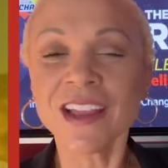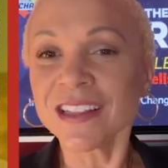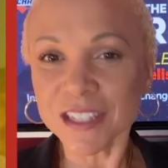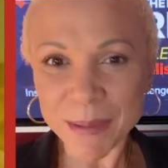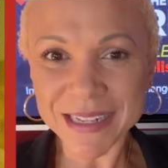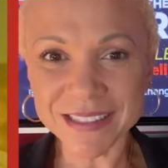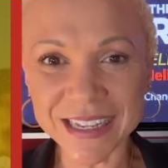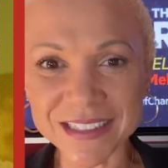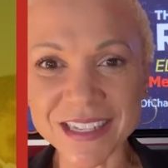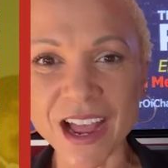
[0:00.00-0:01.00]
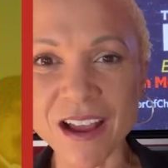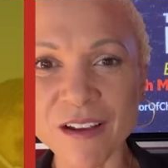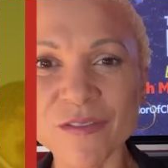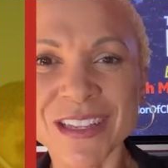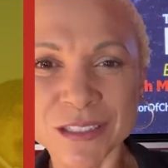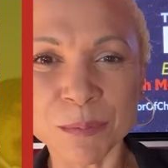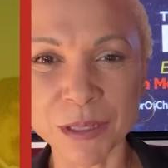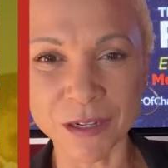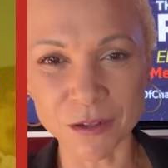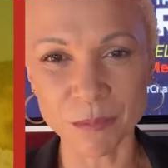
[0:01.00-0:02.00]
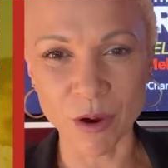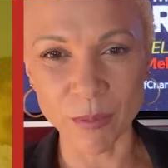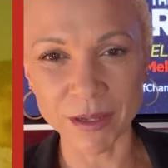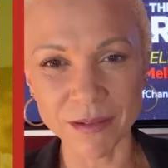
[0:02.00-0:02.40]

to make sense of this political moment